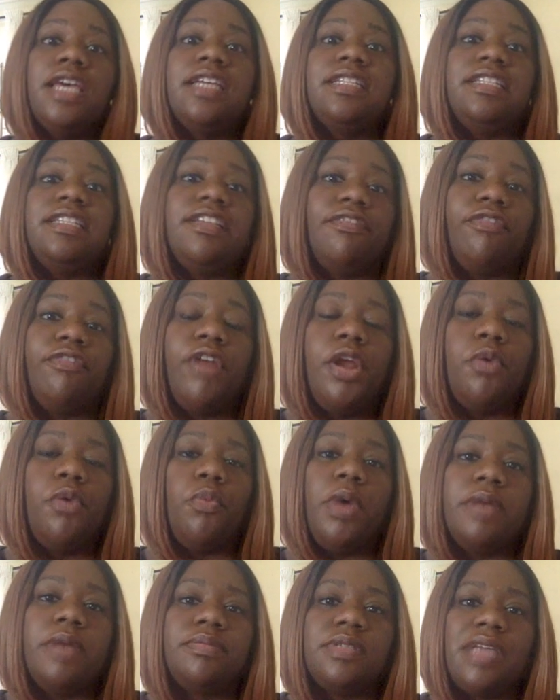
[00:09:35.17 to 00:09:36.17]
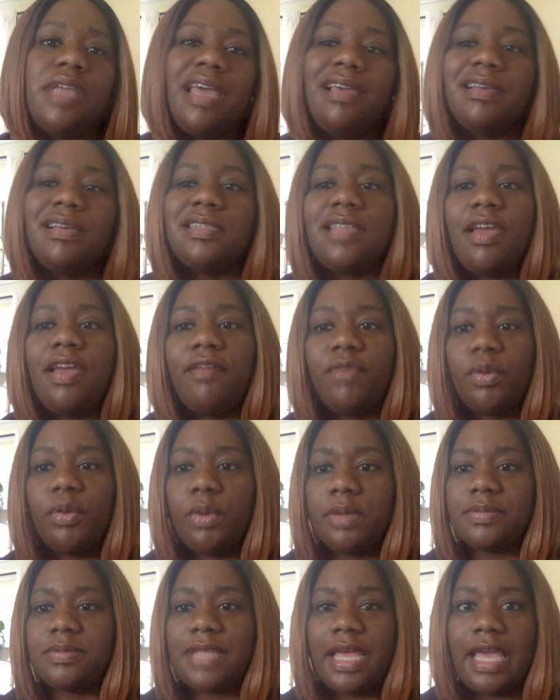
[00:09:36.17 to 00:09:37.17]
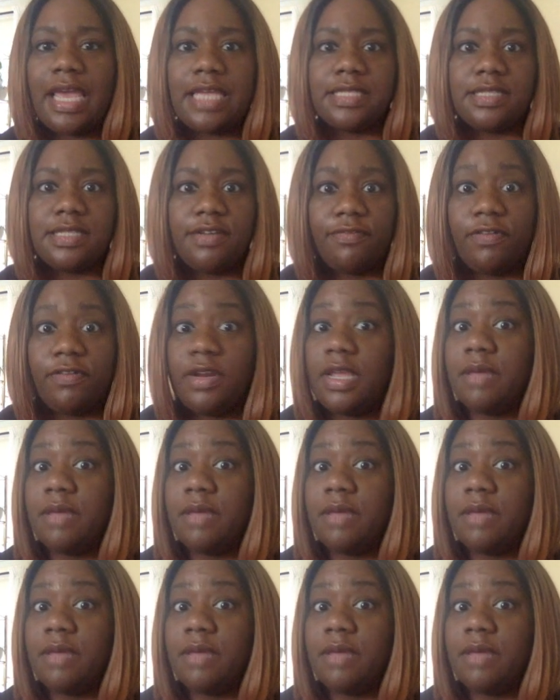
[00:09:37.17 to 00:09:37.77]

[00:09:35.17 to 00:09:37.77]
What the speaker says: different website because every website has different